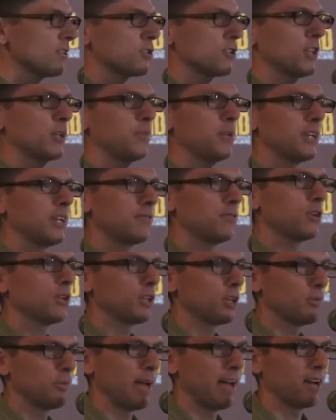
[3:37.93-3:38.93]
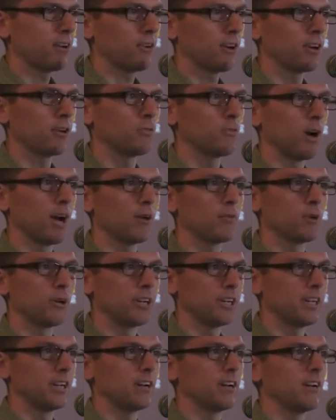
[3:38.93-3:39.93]
So let me give you a little background of why
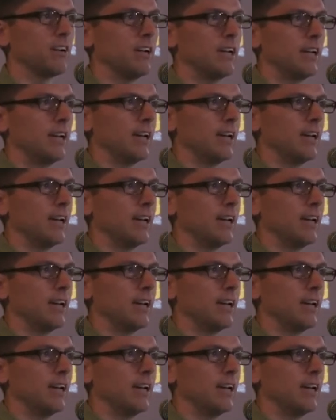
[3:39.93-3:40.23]
we're here.